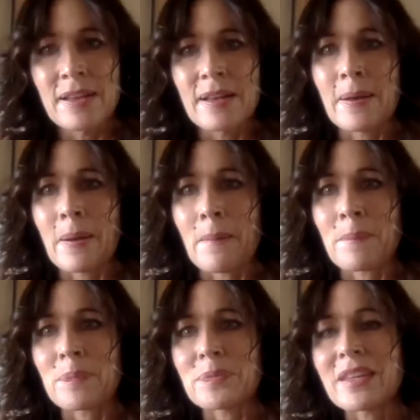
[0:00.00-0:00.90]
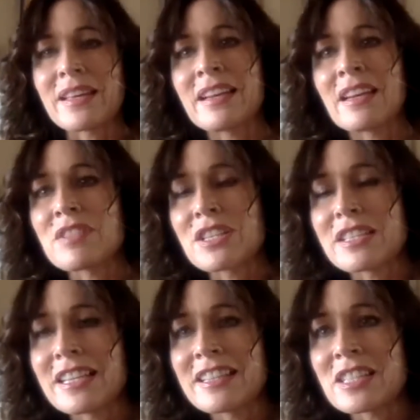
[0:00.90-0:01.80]
um, and I've just
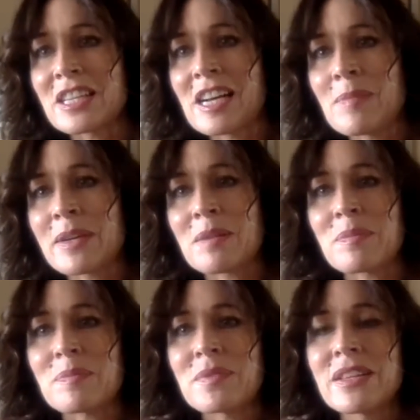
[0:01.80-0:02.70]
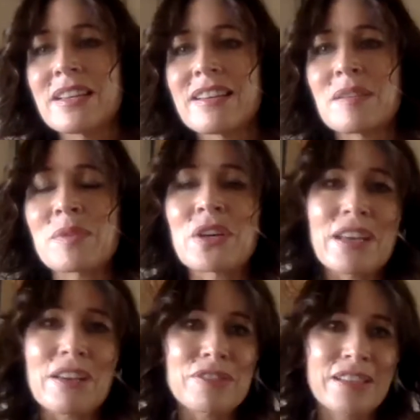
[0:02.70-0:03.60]
seen the time and I'm, I'm going to
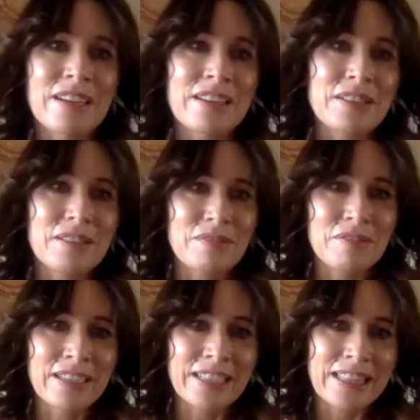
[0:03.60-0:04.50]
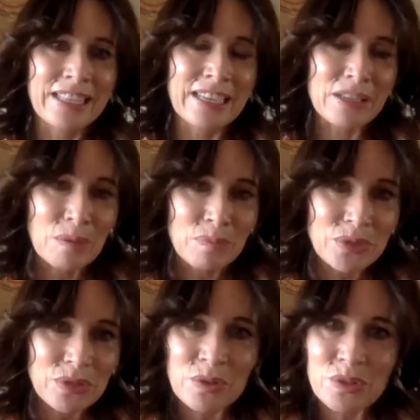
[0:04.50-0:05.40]
have to cut it really there. I'm
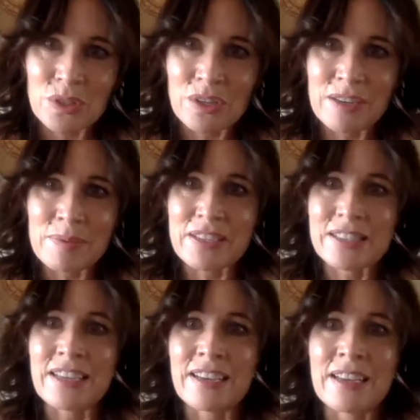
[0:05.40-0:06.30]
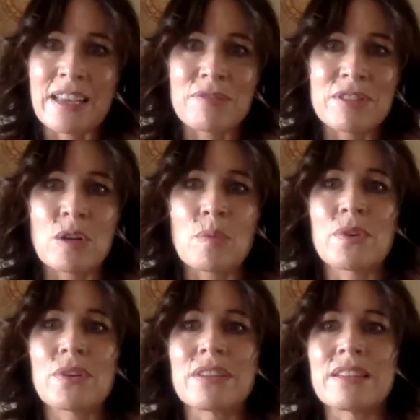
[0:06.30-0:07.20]
so sorry because I, I have to hop
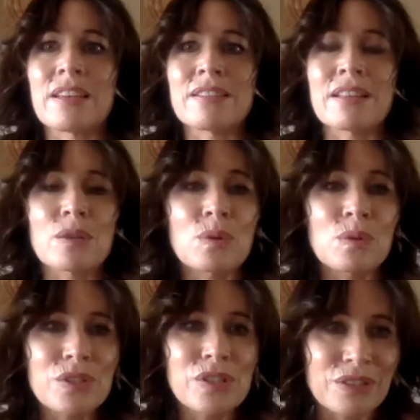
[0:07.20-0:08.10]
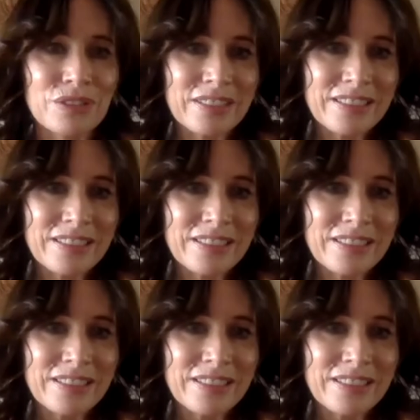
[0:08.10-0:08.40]
on a, another call soon.